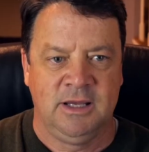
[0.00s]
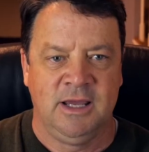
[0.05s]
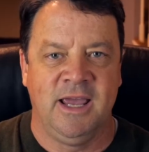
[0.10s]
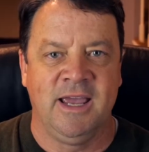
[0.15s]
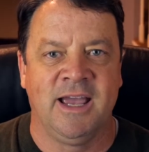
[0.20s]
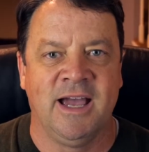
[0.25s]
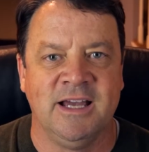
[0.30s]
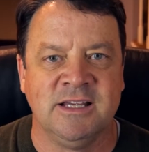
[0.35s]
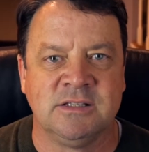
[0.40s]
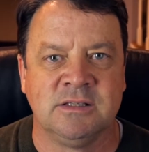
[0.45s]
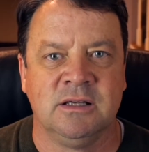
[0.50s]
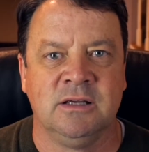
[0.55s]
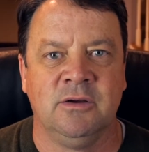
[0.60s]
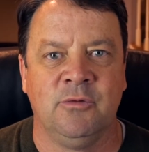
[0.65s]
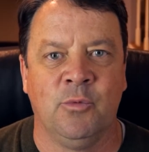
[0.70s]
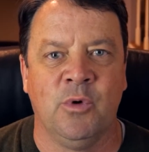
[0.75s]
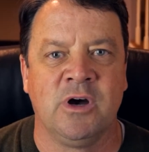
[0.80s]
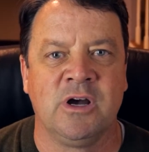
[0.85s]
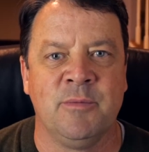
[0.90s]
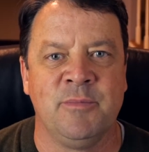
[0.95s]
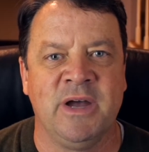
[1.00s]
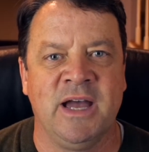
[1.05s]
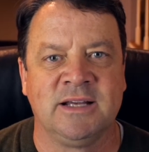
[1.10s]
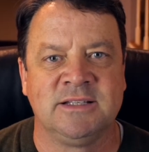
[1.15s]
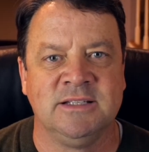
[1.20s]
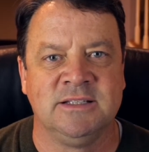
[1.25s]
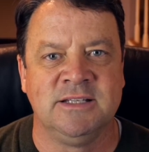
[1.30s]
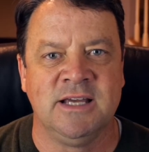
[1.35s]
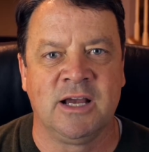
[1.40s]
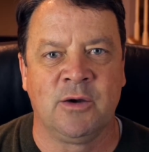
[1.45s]
Hey guys, welcome back
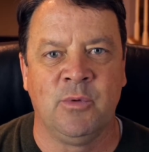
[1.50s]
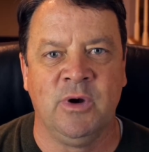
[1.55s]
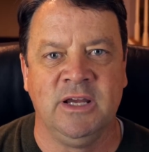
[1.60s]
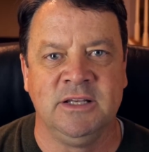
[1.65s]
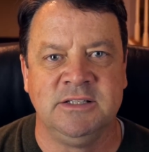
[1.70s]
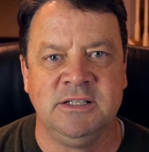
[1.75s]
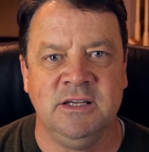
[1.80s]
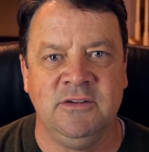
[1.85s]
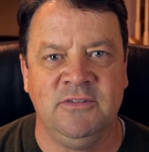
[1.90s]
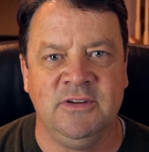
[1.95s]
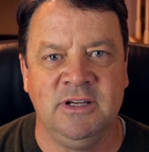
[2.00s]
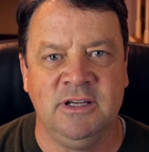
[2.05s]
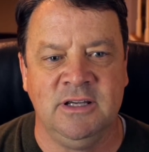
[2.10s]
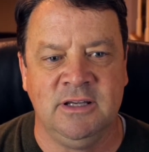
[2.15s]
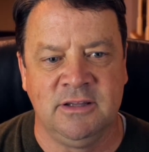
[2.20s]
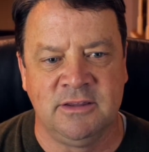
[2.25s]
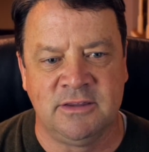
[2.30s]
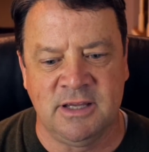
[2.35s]
to TechWake TV.